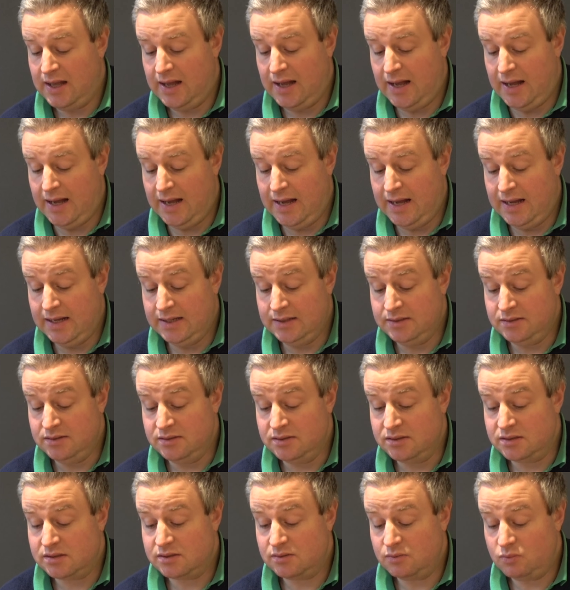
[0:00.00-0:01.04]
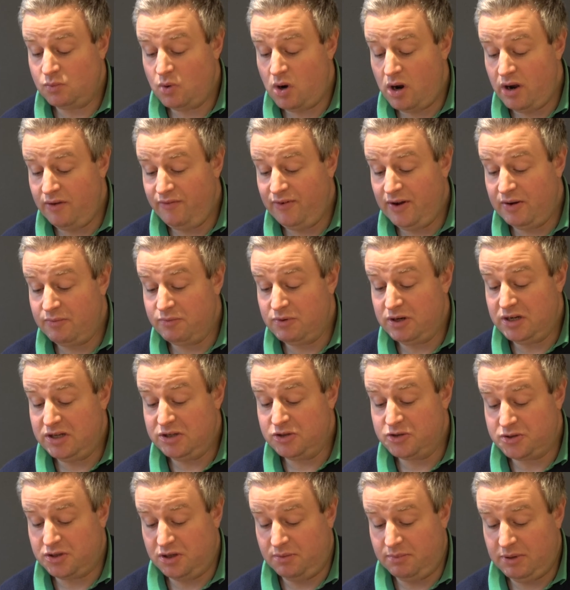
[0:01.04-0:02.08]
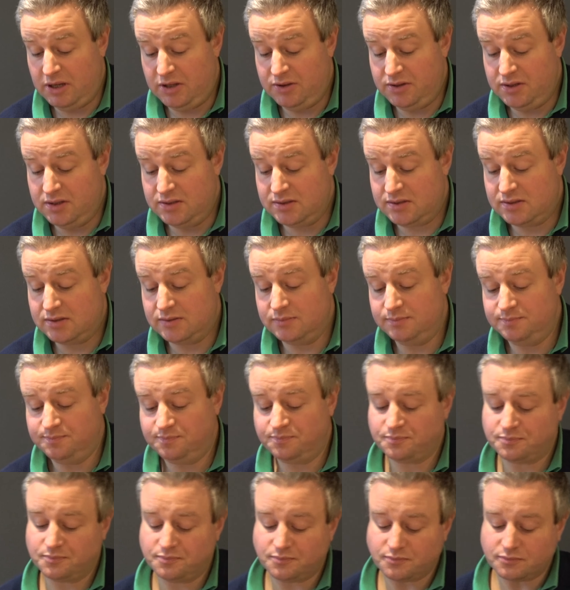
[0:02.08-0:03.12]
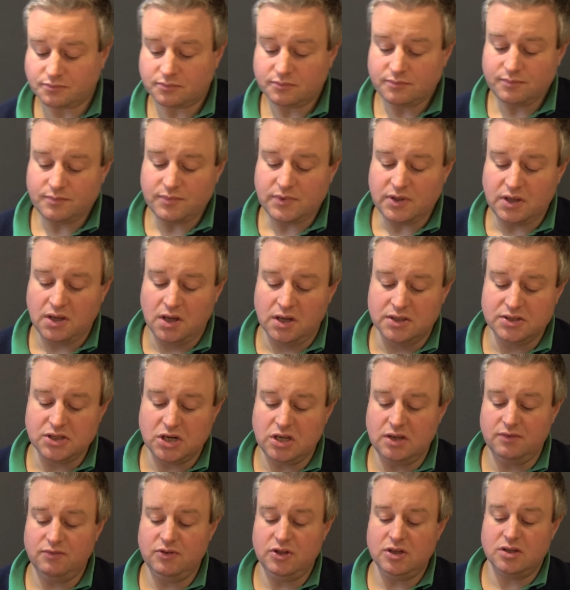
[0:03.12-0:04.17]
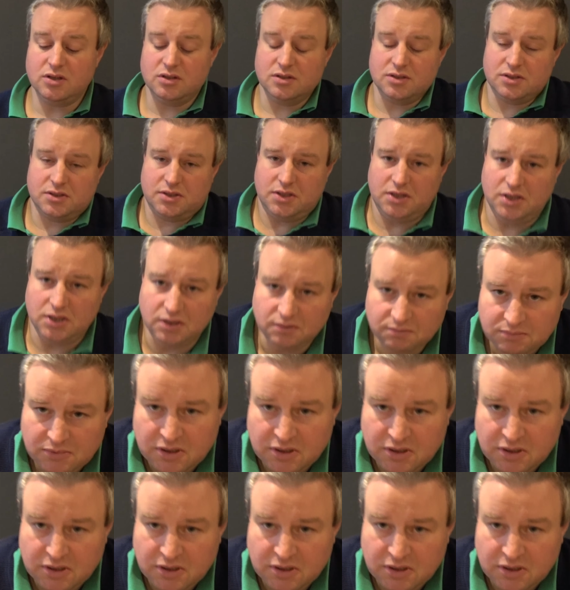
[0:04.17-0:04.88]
And what I found really interesting about this, I don't know if you can see,